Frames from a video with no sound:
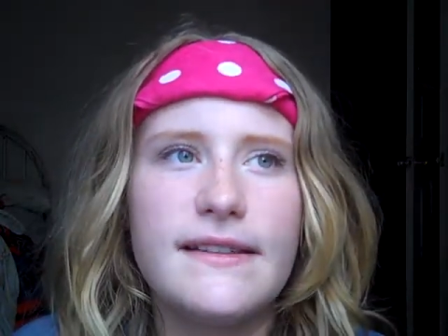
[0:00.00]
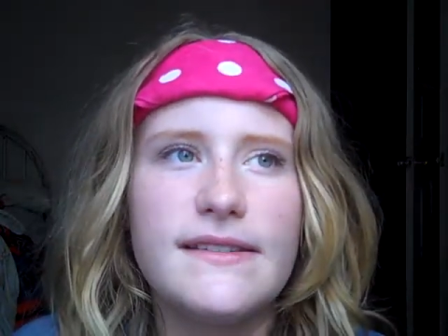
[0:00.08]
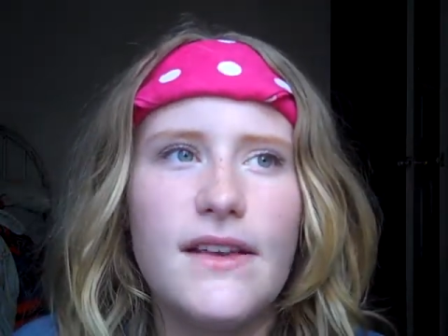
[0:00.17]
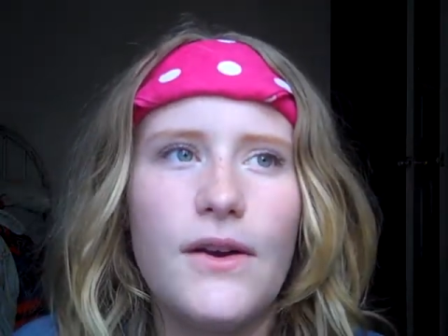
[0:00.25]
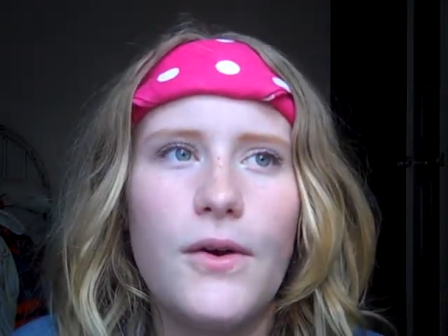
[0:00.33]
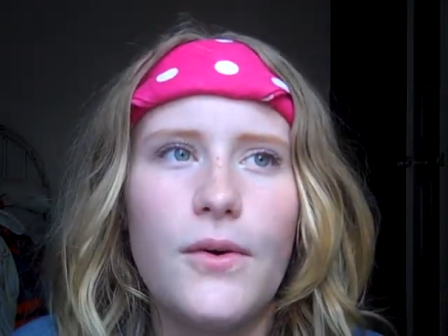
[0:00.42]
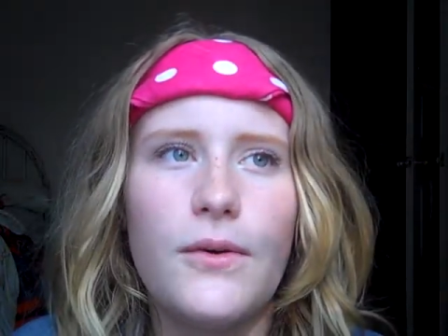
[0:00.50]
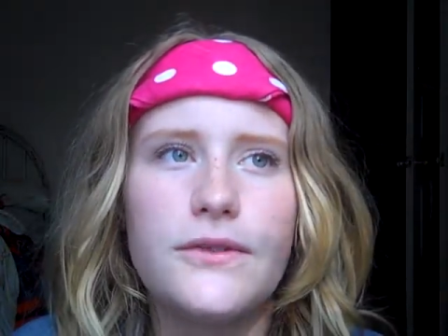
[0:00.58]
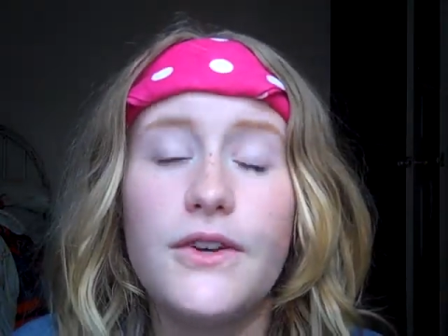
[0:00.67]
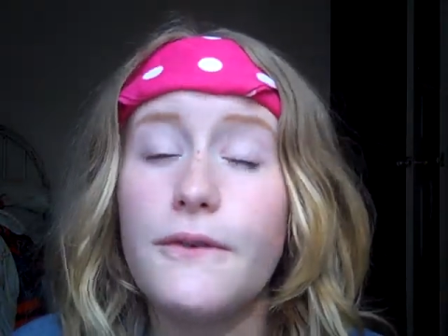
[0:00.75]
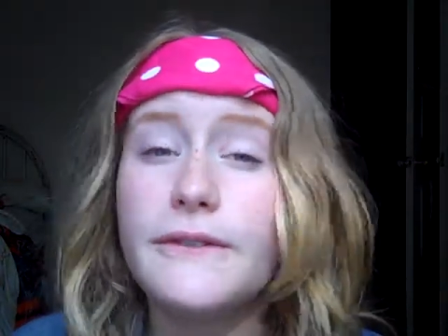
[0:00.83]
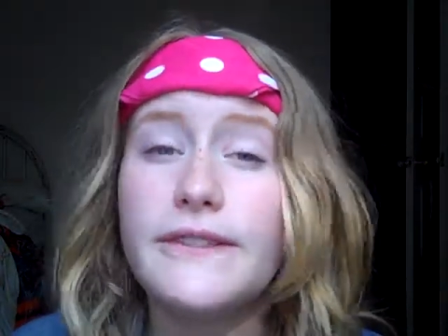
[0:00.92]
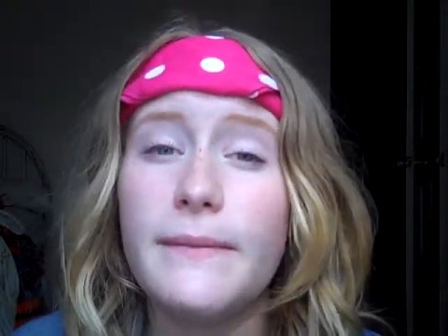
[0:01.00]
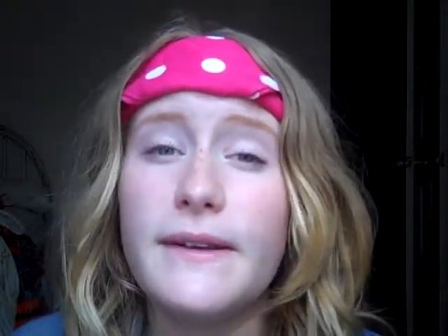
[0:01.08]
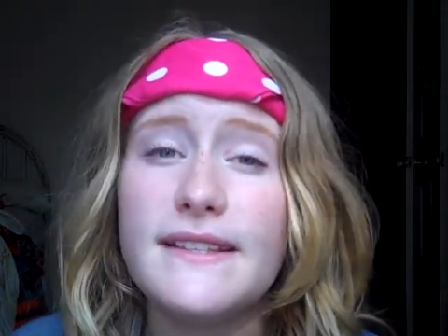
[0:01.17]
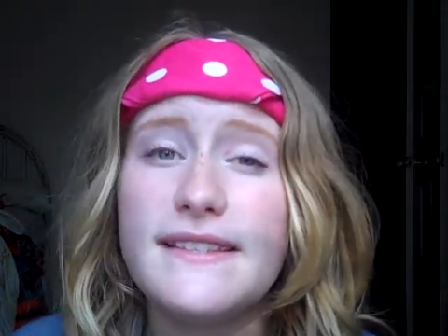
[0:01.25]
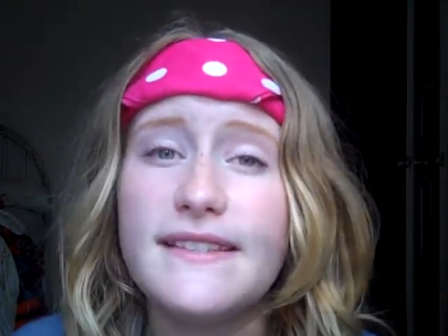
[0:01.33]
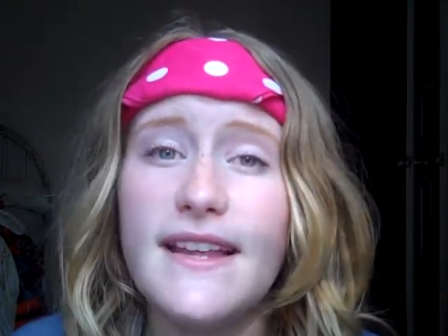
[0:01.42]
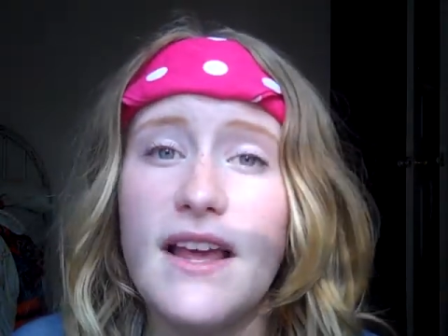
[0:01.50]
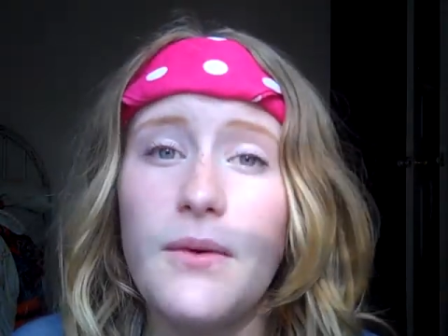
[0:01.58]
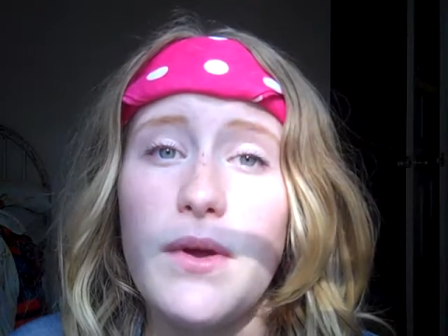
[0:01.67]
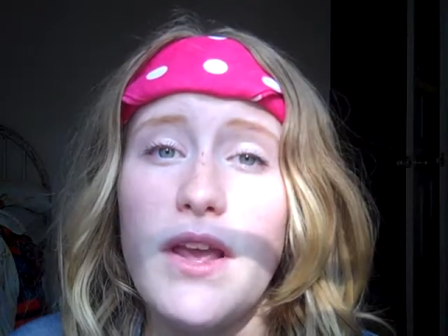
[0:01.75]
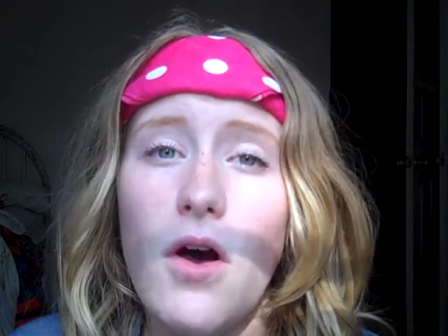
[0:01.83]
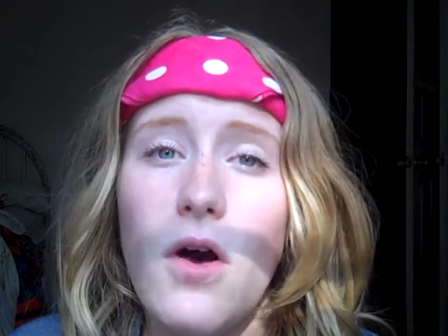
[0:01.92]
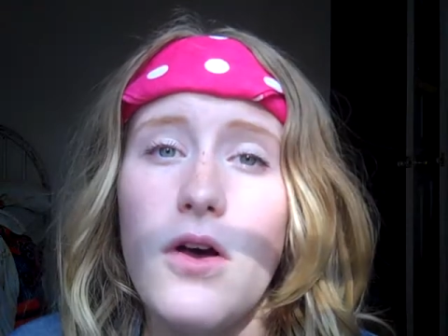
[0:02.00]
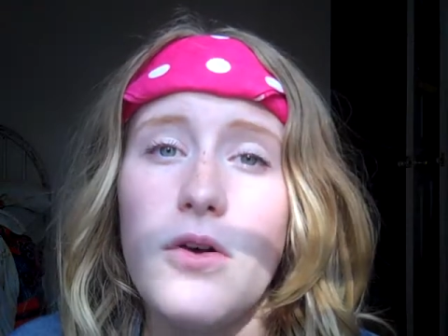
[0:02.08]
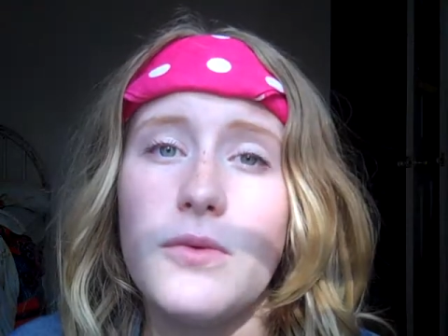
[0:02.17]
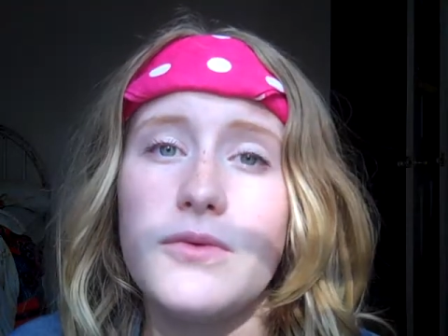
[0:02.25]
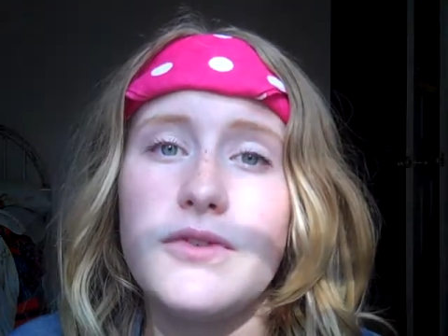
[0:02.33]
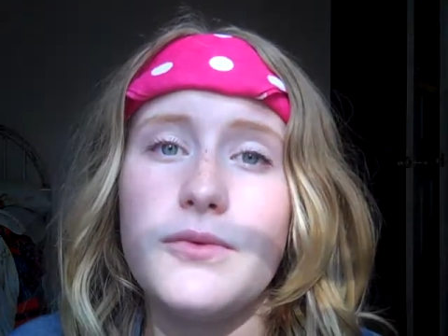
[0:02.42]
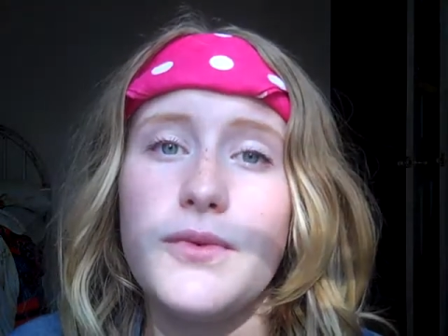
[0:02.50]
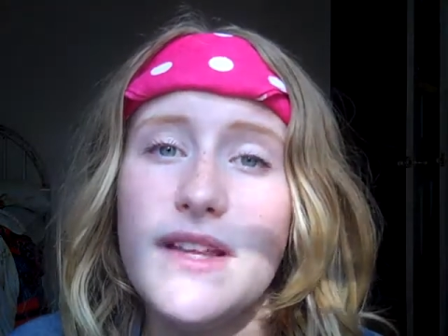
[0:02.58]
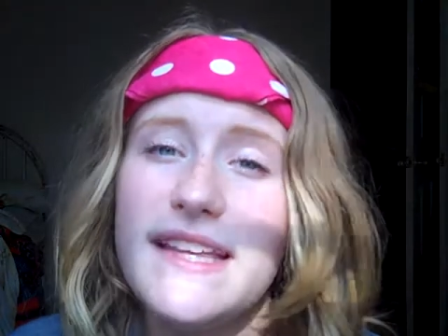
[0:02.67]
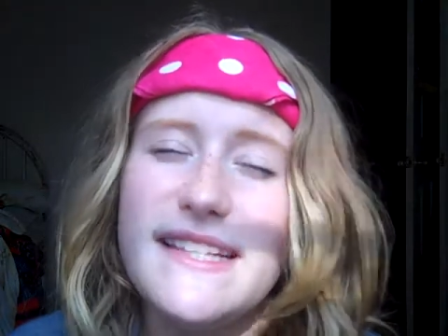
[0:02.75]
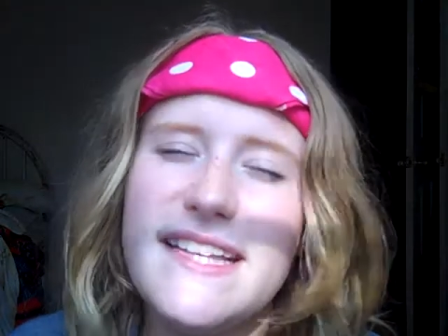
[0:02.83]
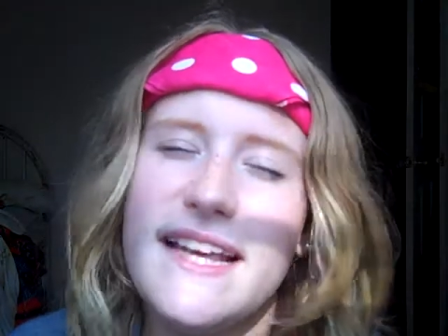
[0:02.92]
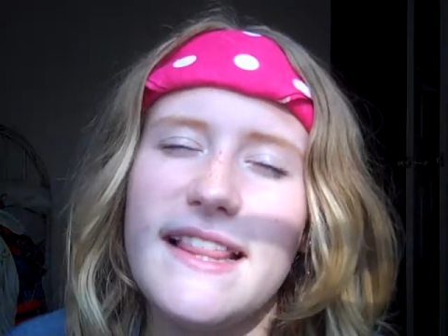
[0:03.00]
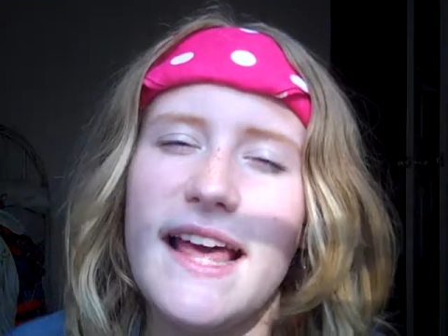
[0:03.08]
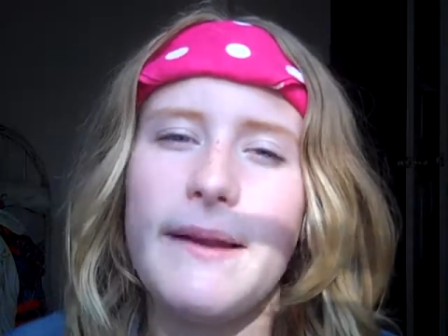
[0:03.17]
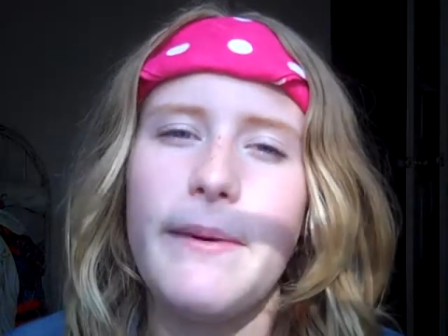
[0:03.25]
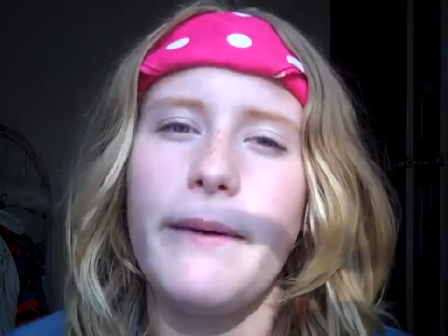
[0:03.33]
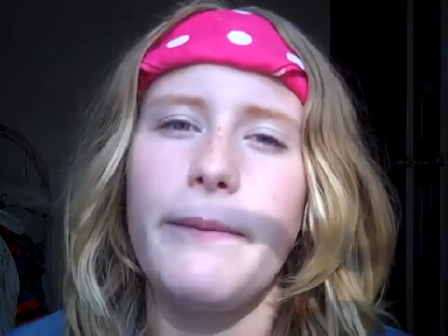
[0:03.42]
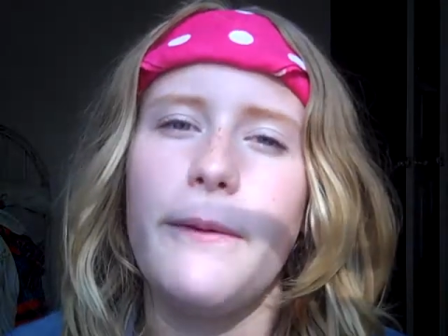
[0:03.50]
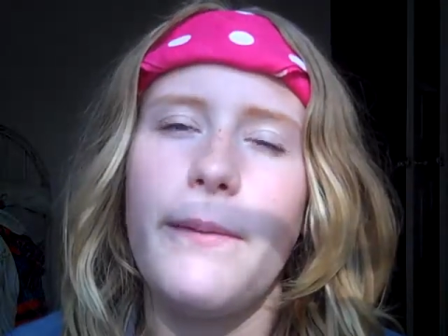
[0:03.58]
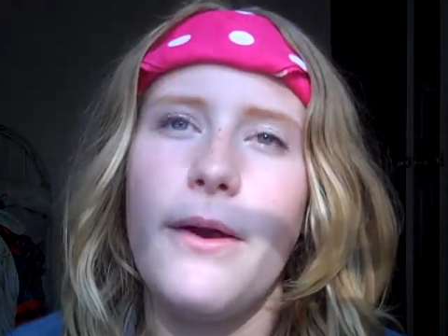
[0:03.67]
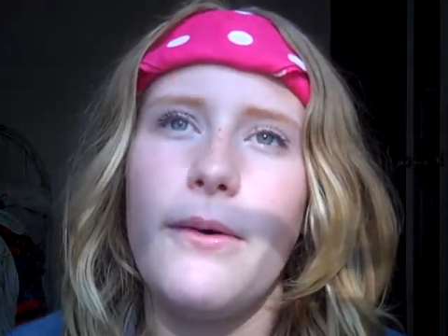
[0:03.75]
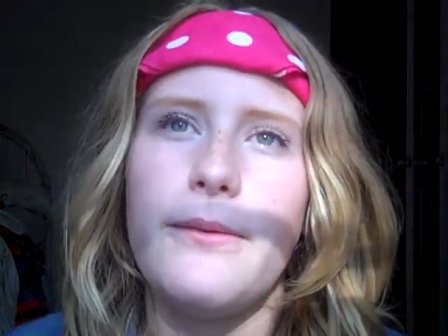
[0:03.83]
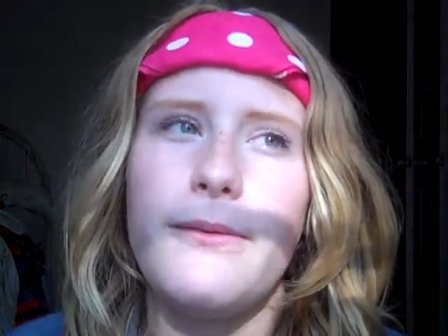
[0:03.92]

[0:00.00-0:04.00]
And so, to some extent, we all really dig that about Bilbo.